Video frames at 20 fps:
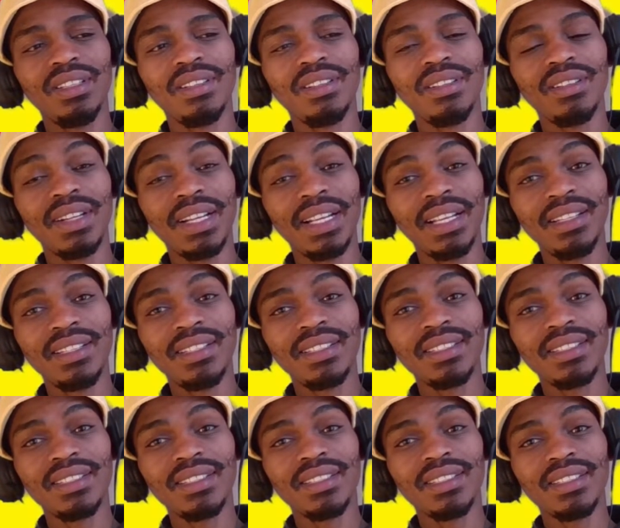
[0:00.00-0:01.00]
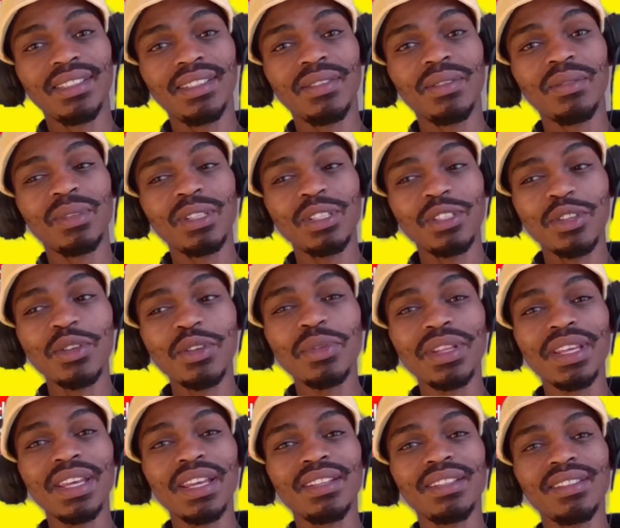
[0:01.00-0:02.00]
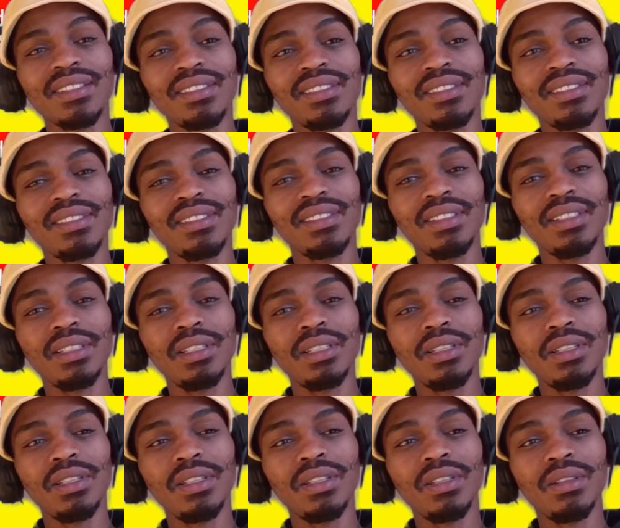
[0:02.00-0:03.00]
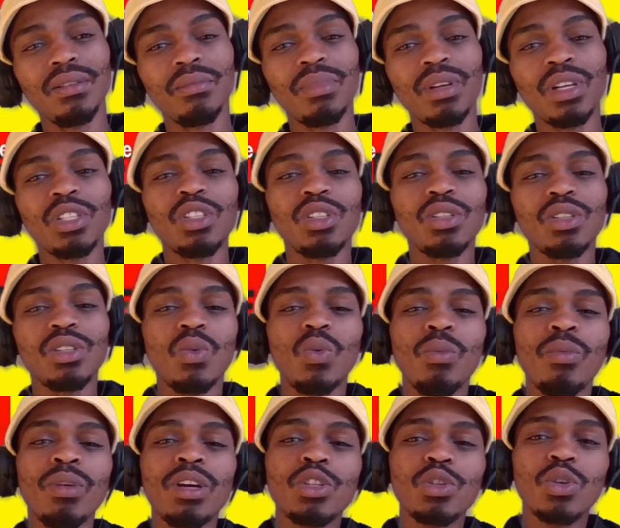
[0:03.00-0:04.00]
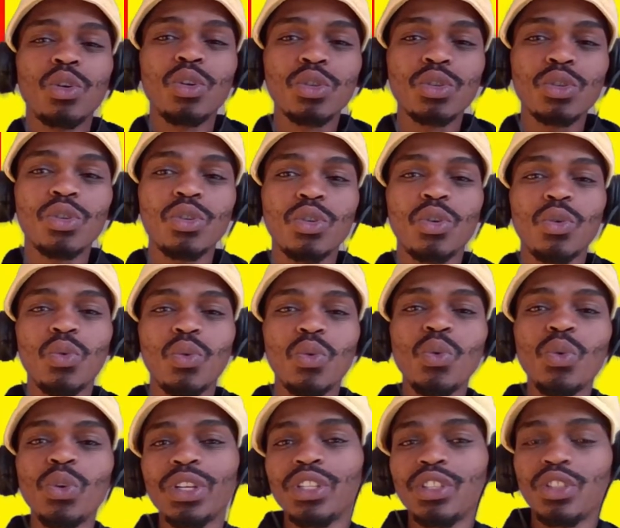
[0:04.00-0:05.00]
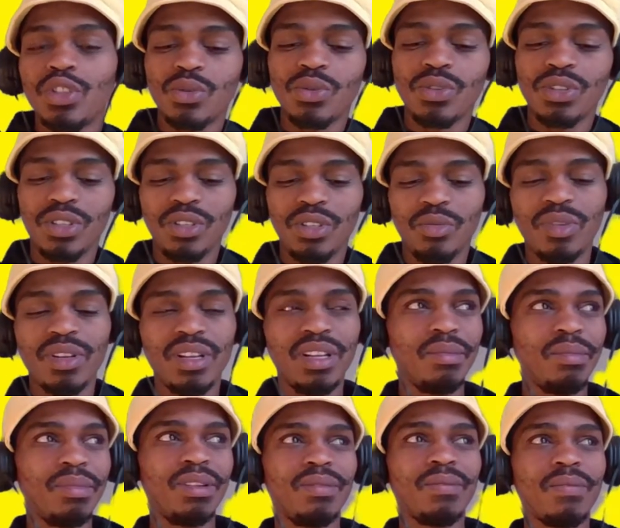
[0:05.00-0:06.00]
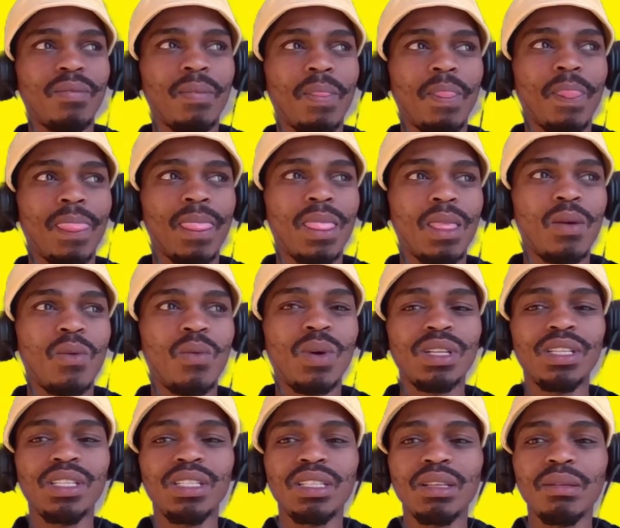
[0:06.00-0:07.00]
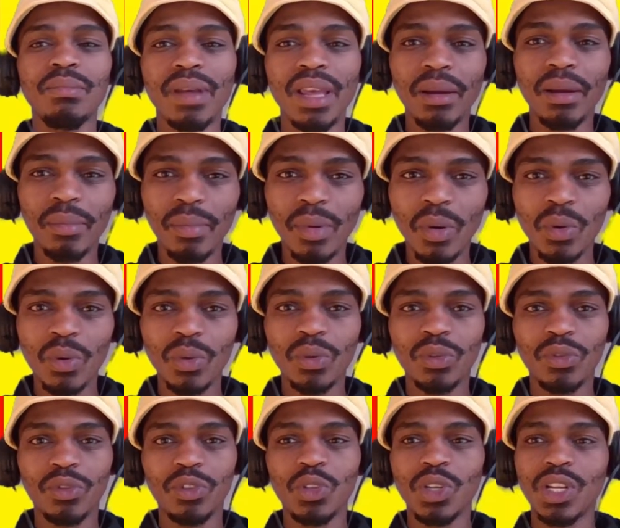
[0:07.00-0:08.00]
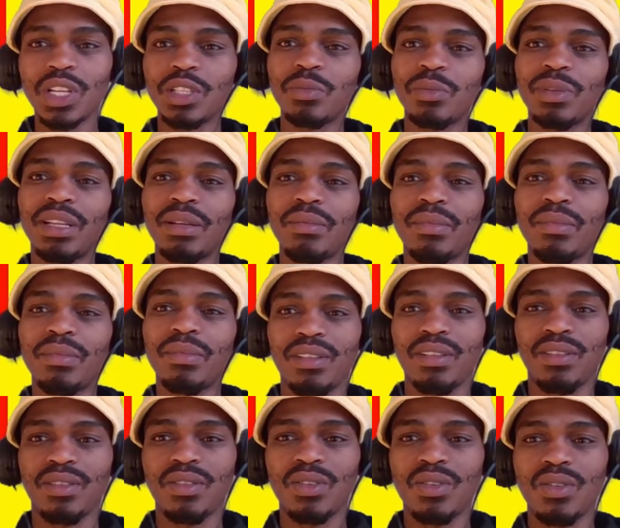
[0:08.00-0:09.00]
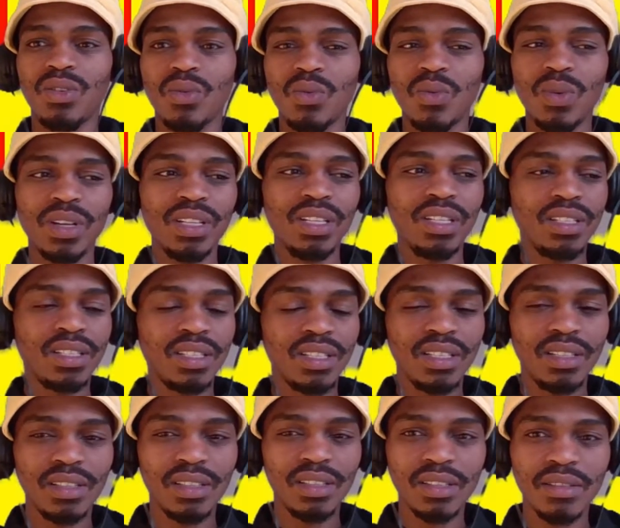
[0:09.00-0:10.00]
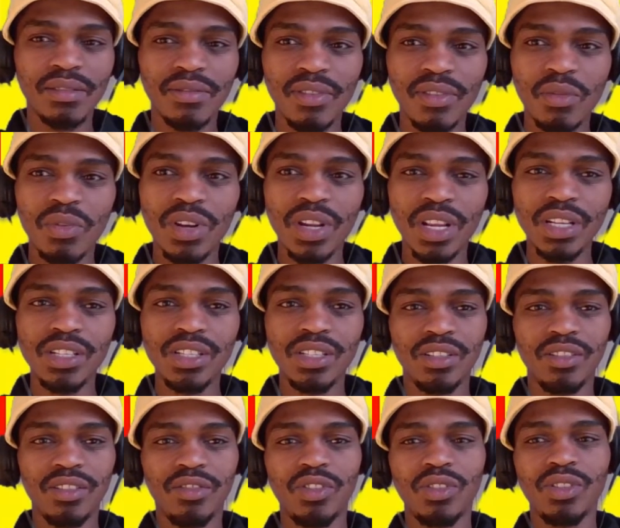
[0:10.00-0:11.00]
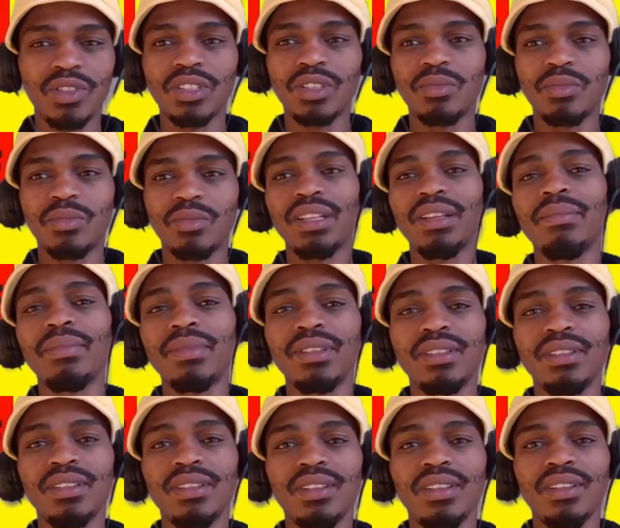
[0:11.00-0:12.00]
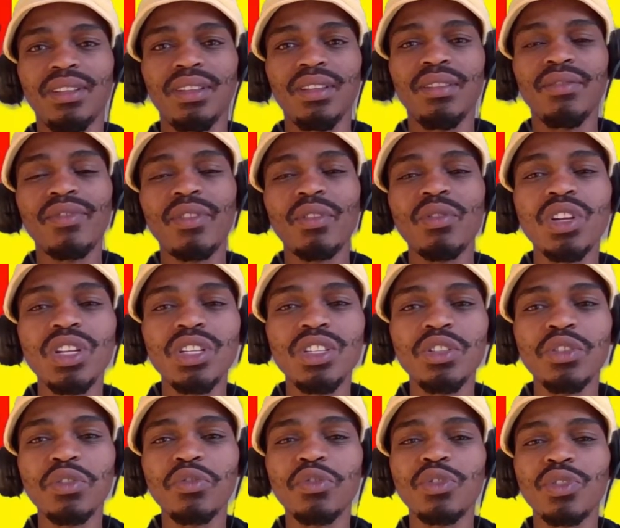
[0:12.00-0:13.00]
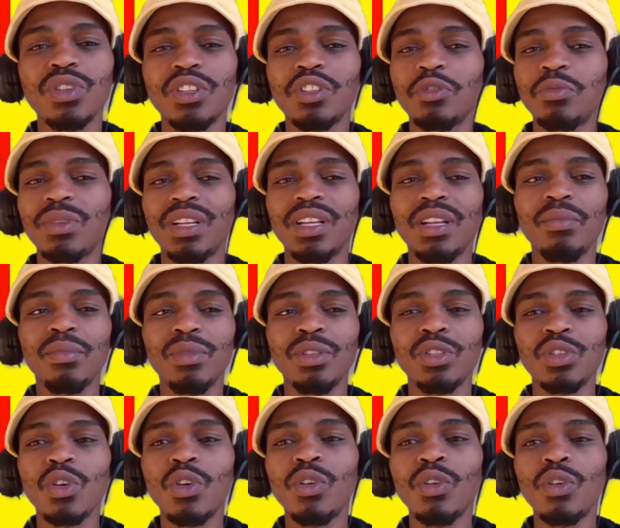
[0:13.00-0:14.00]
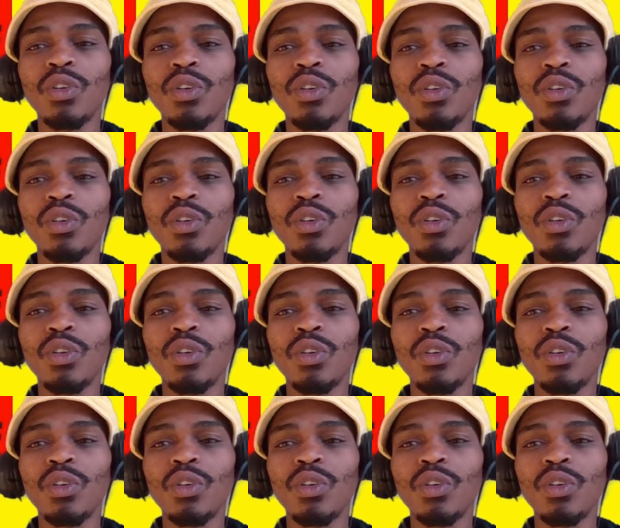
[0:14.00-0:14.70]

right? You must know that. But we must also know who is Julius Malema. What is the backbone of Julius Malema? What is the foundation of Julius Malema? The foundation of Julius Malema is obviously